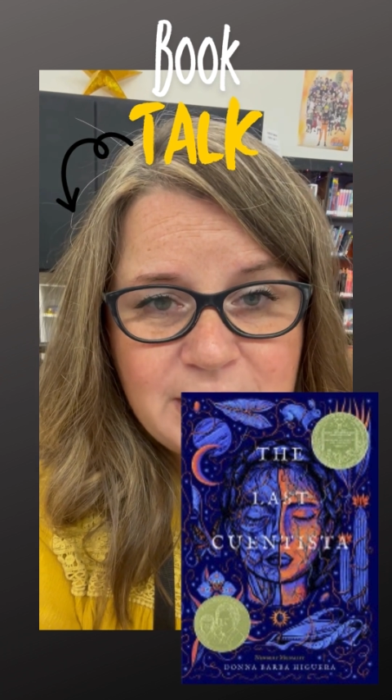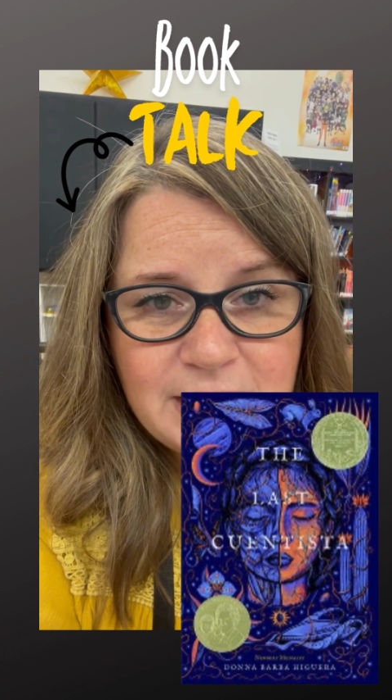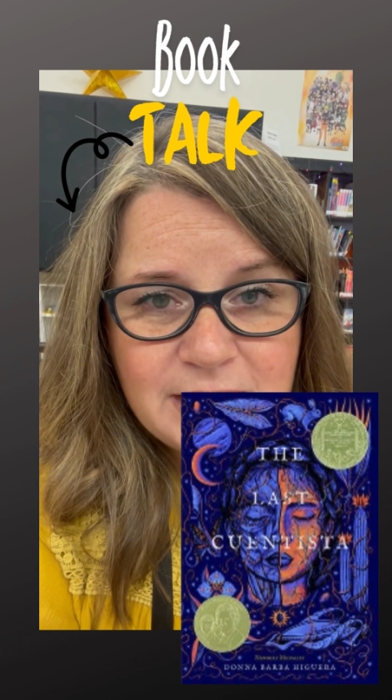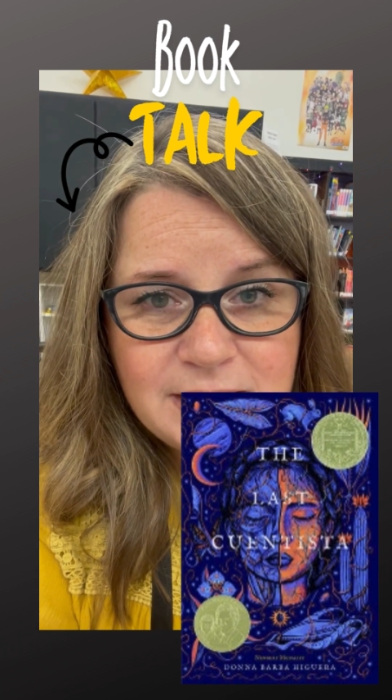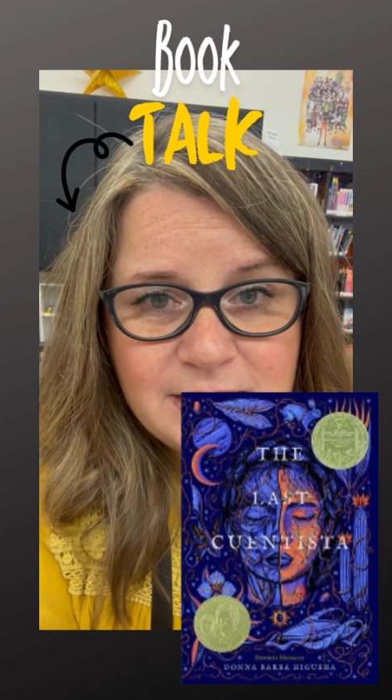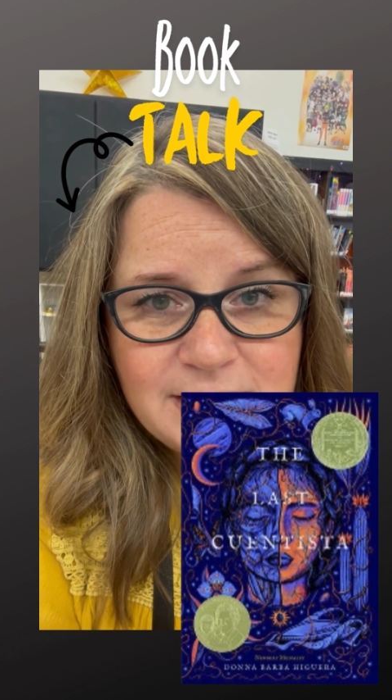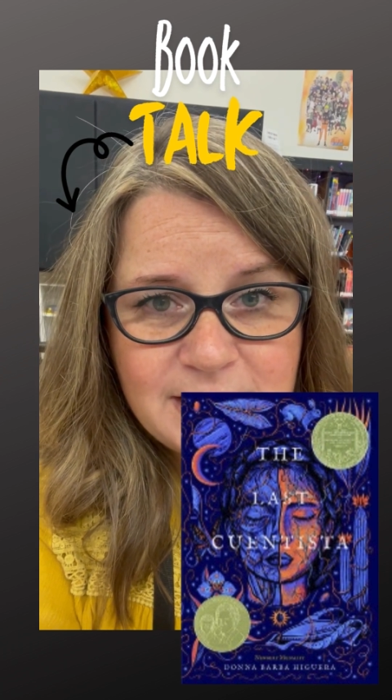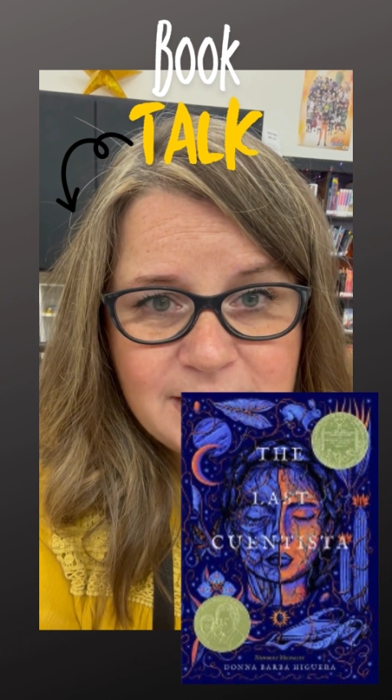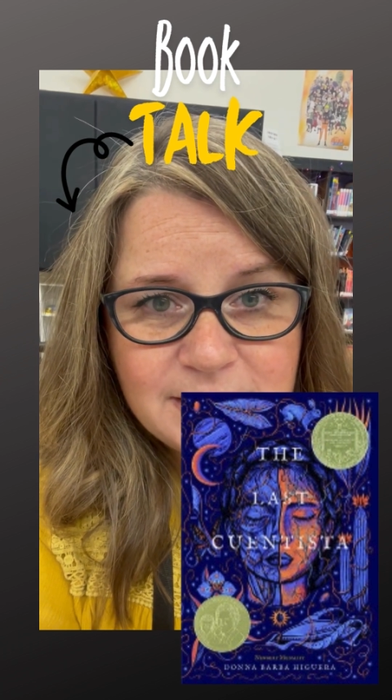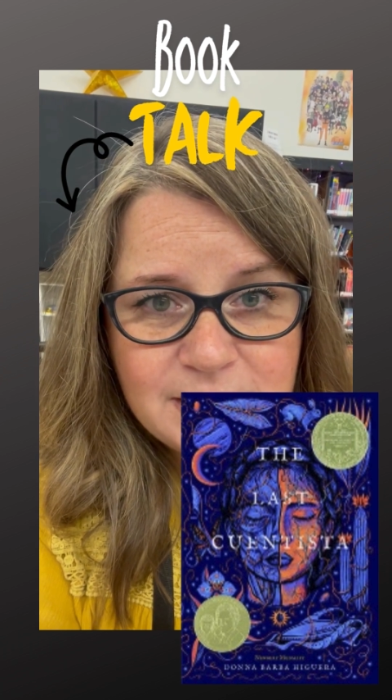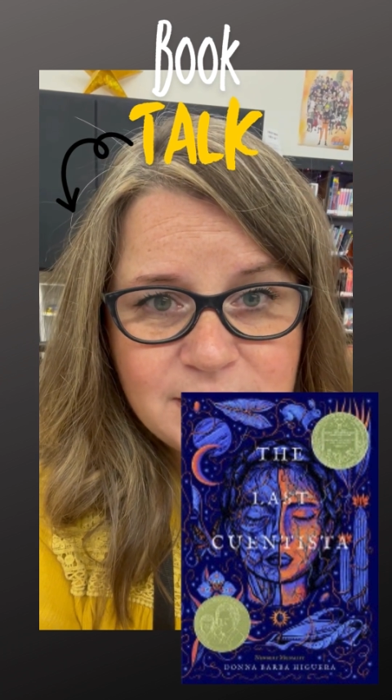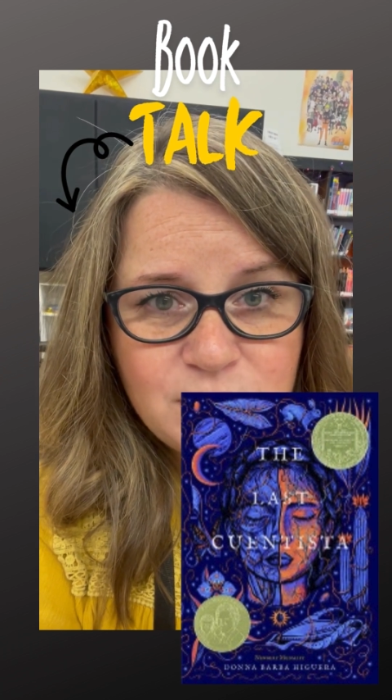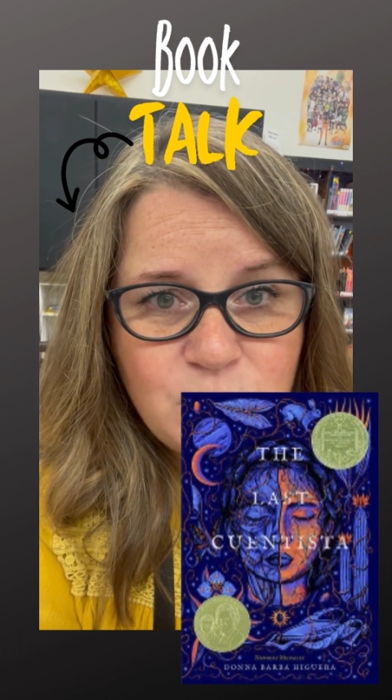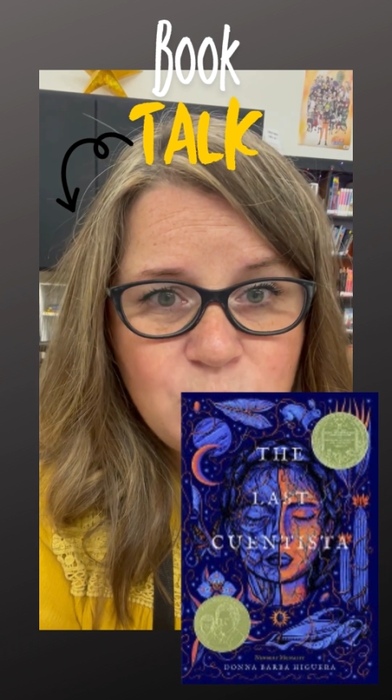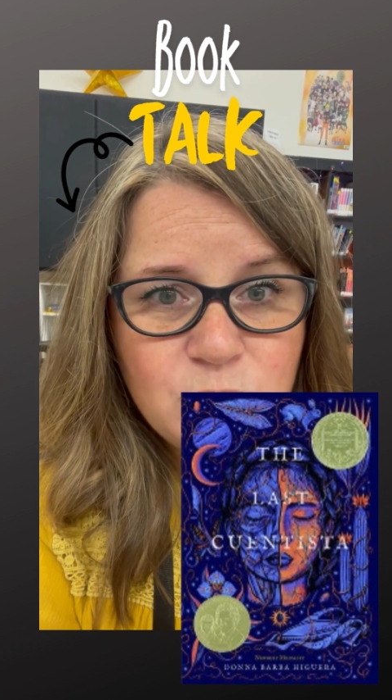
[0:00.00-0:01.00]
in
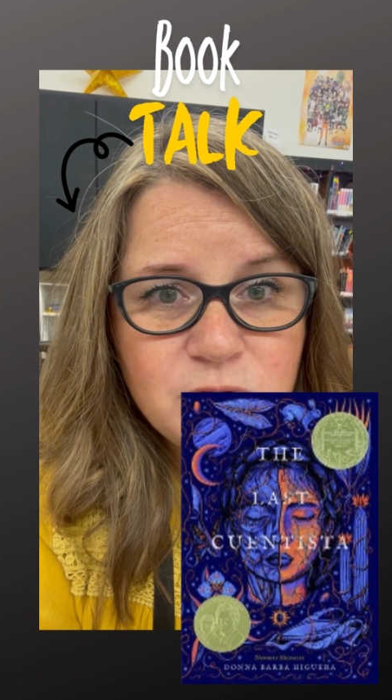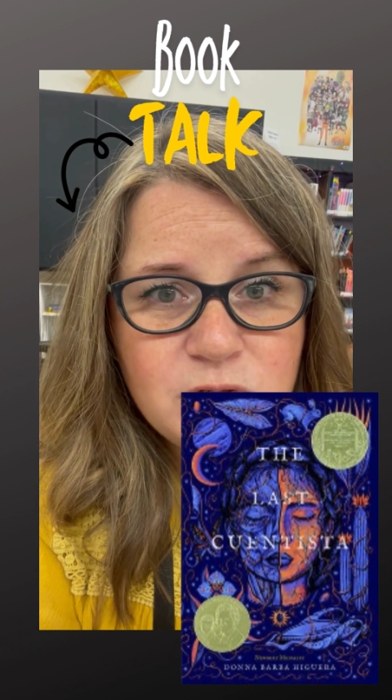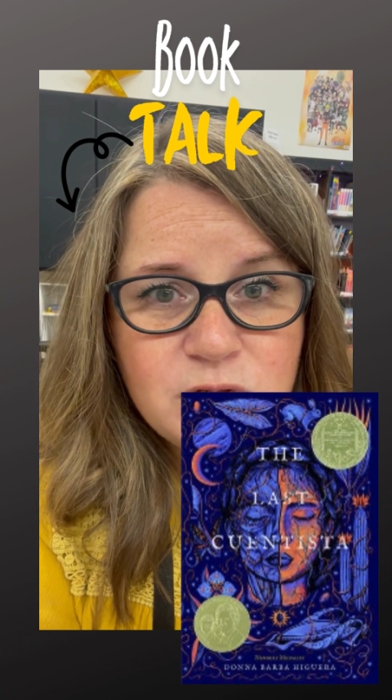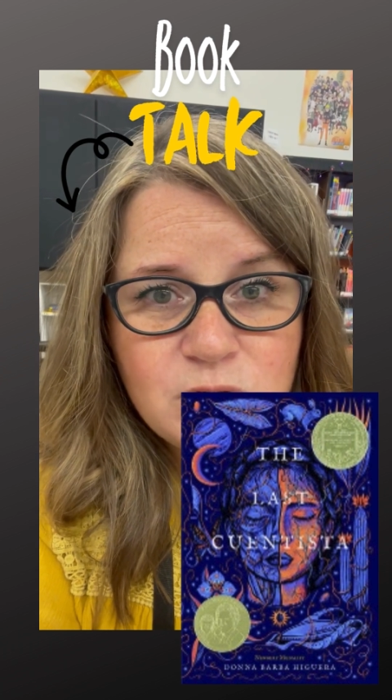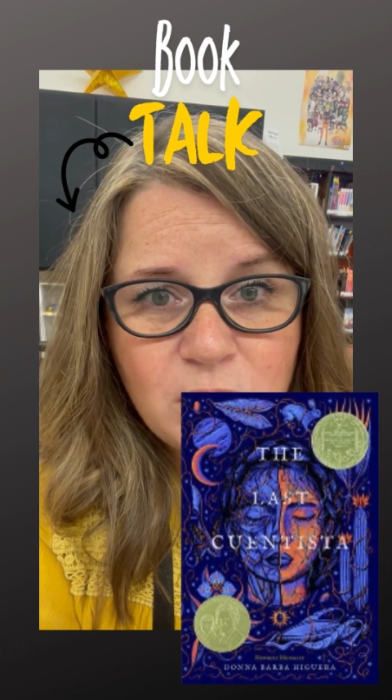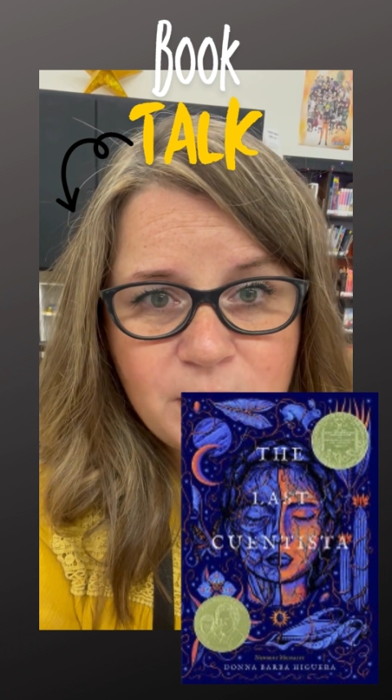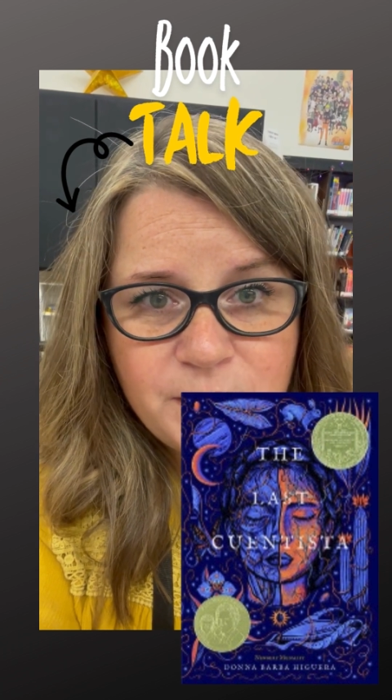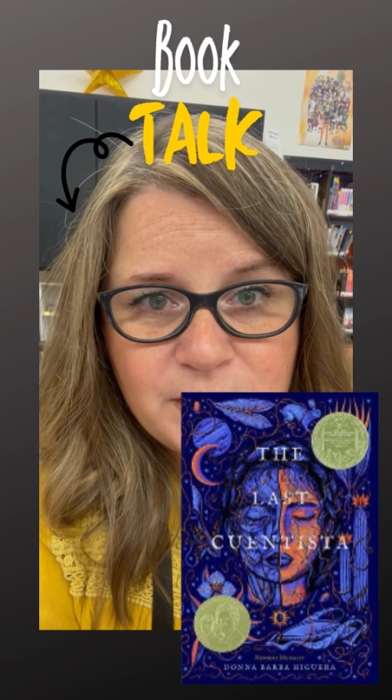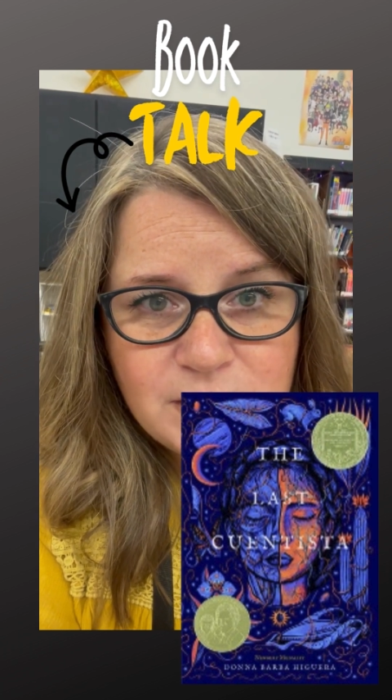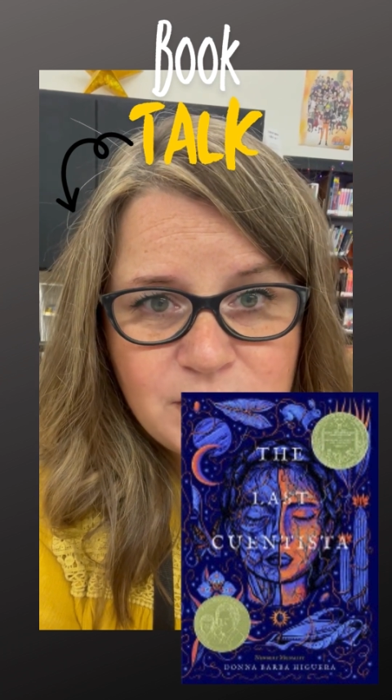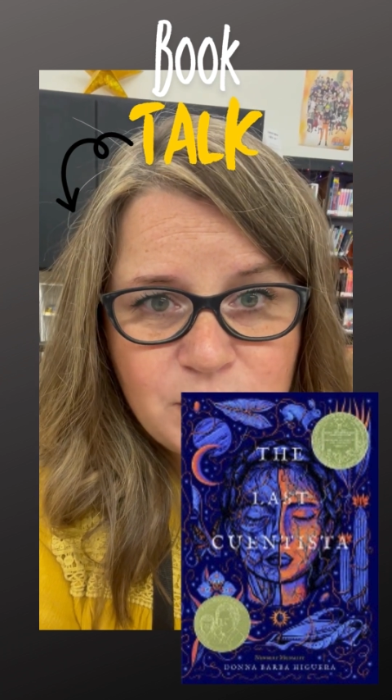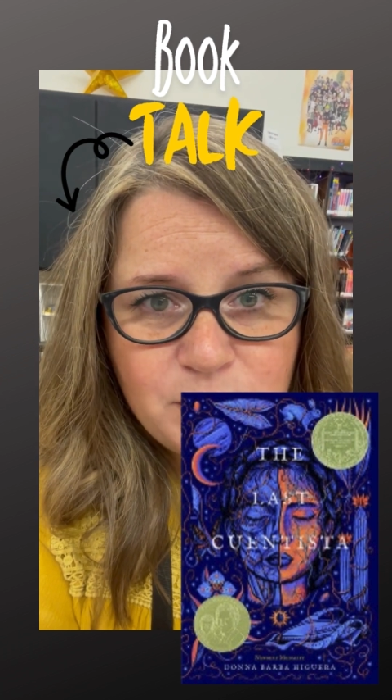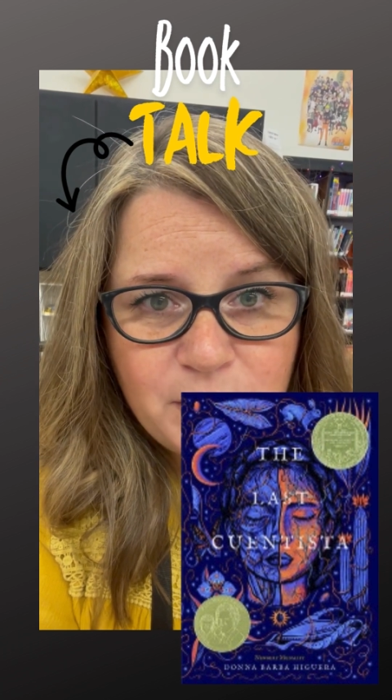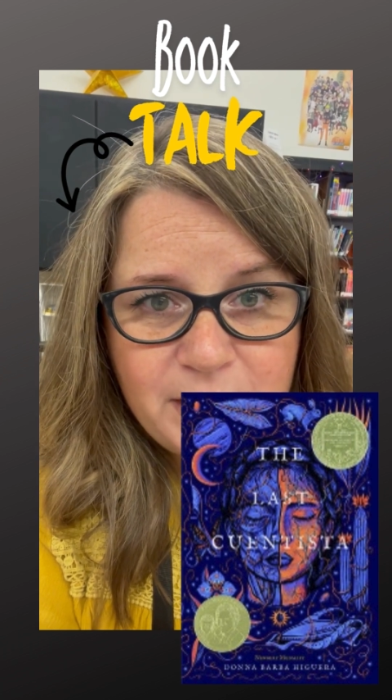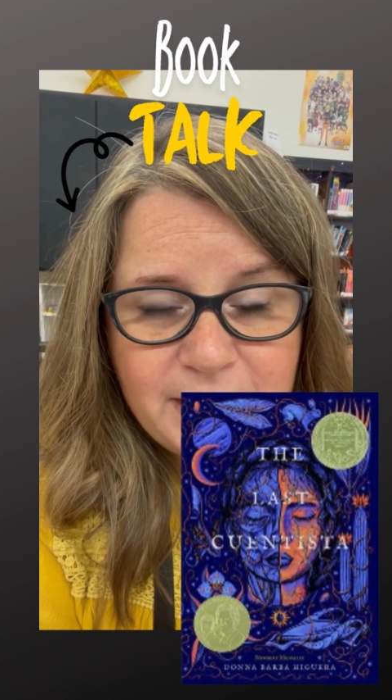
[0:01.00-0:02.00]
stasis who will start this
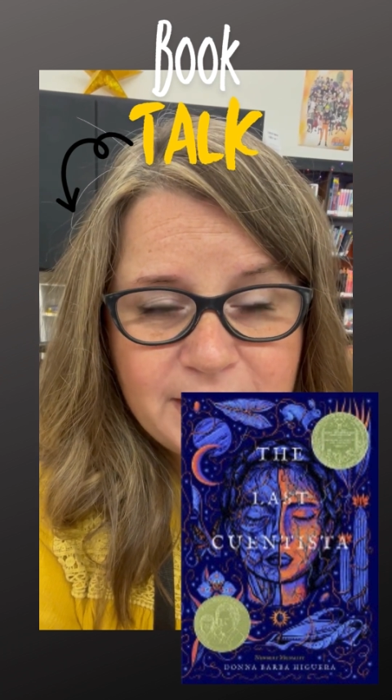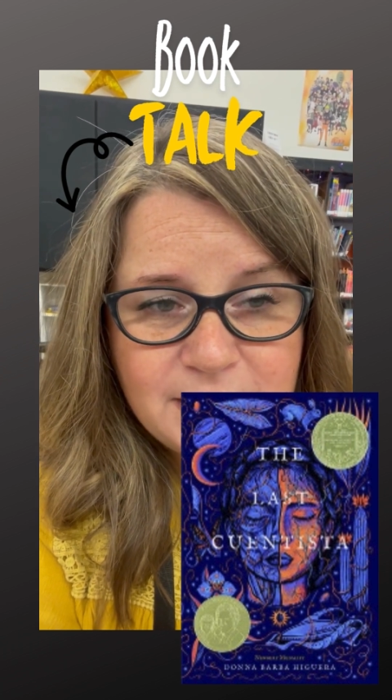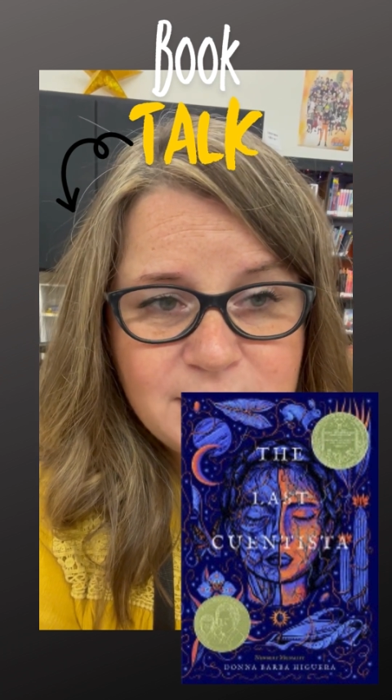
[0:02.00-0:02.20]
new planet.